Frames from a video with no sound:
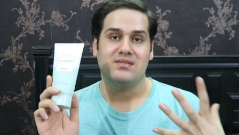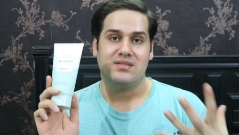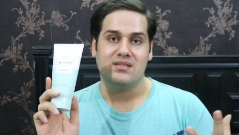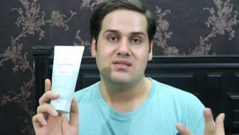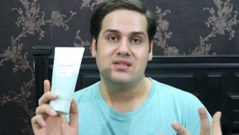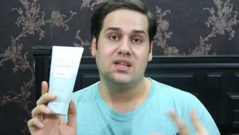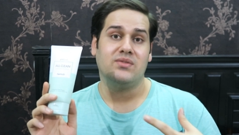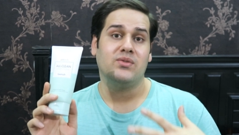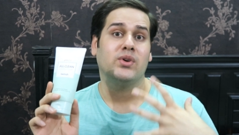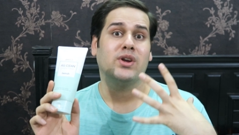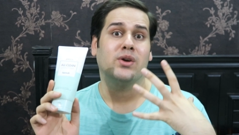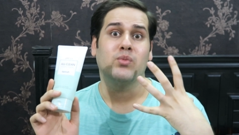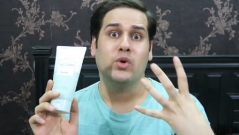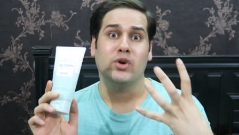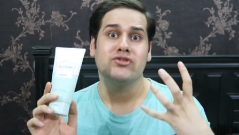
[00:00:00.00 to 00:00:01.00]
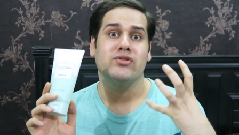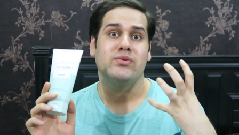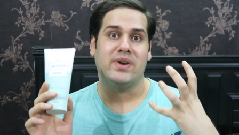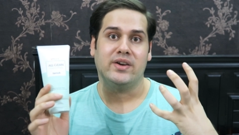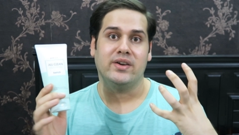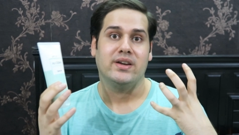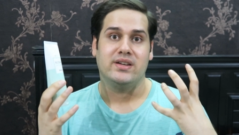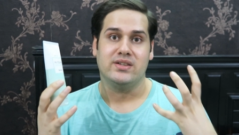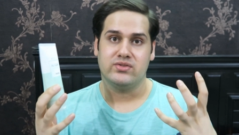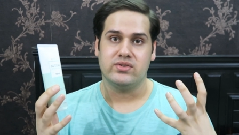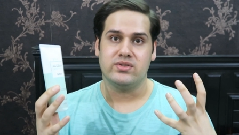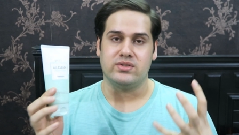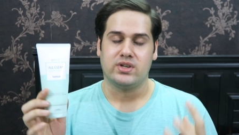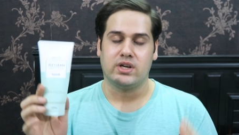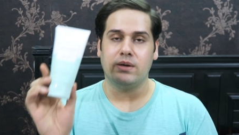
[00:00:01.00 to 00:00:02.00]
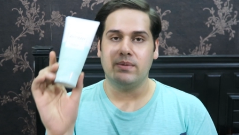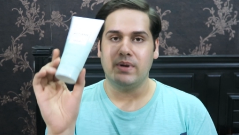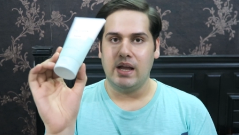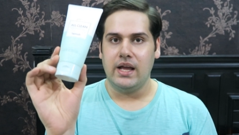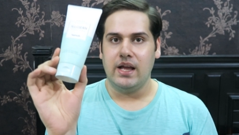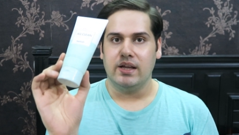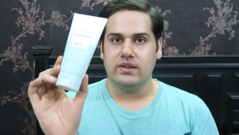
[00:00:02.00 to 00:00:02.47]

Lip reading: sensitive or your moisture barrier is disturbed.